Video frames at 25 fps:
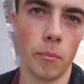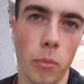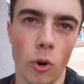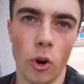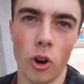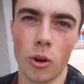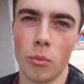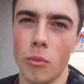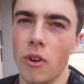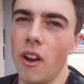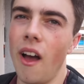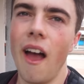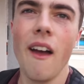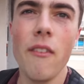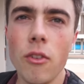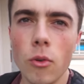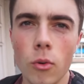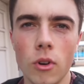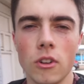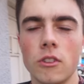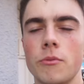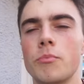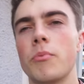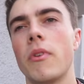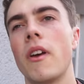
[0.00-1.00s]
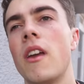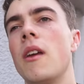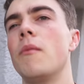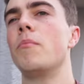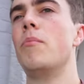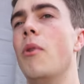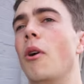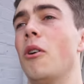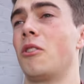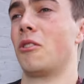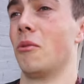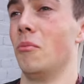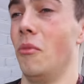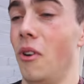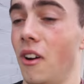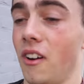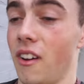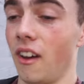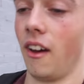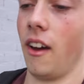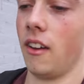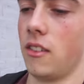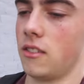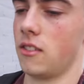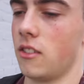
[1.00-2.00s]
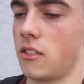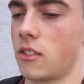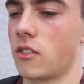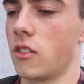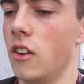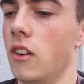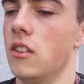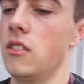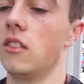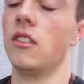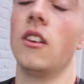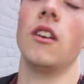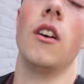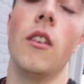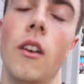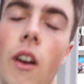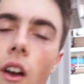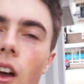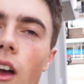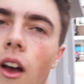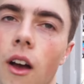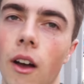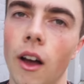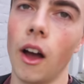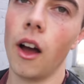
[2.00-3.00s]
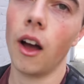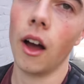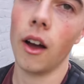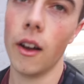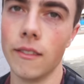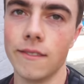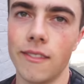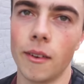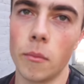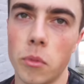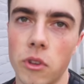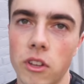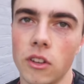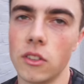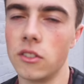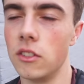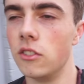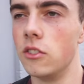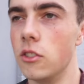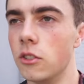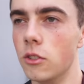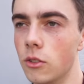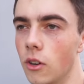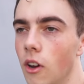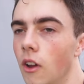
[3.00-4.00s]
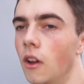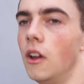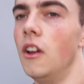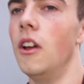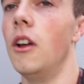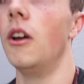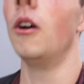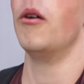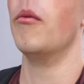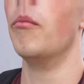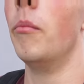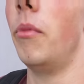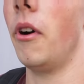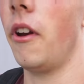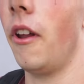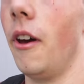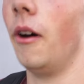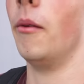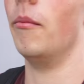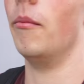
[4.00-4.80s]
Pokemon. Everyone's playing Pokemon, guys. It's crazy. I'm guilty too. But